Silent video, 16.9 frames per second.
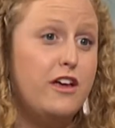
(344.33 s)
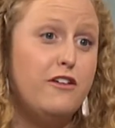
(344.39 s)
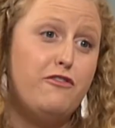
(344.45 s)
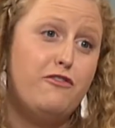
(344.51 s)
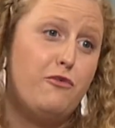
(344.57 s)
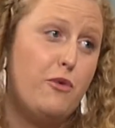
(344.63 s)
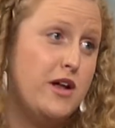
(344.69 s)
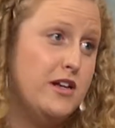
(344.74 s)

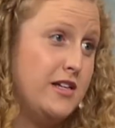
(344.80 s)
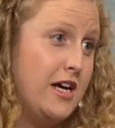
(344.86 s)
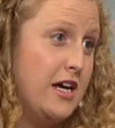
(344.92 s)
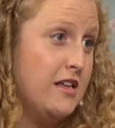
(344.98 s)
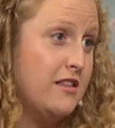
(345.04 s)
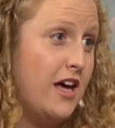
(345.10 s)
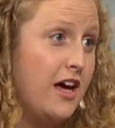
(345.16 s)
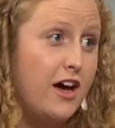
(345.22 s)
if one
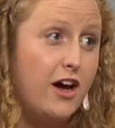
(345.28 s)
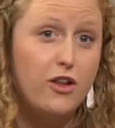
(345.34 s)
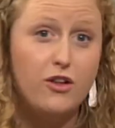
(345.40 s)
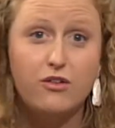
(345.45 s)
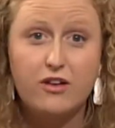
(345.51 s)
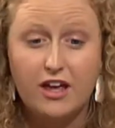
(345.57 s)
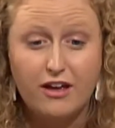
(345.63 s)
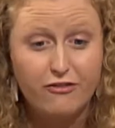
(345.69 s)
day they are
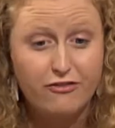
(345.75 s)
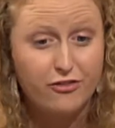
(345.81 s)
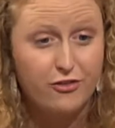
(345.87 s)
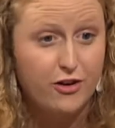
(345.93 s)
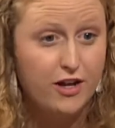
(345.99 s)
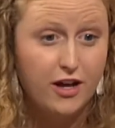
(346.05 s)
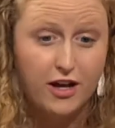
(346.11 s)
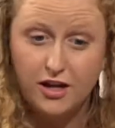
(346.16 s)
looking
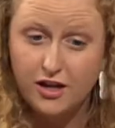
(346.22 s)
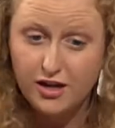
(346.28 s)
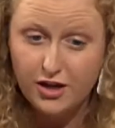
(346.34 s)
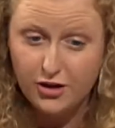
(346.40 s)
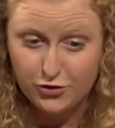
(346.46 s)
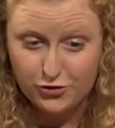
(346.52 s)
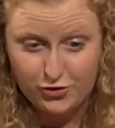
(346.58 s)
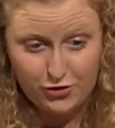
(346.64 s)
for a
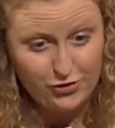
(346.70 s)
oh.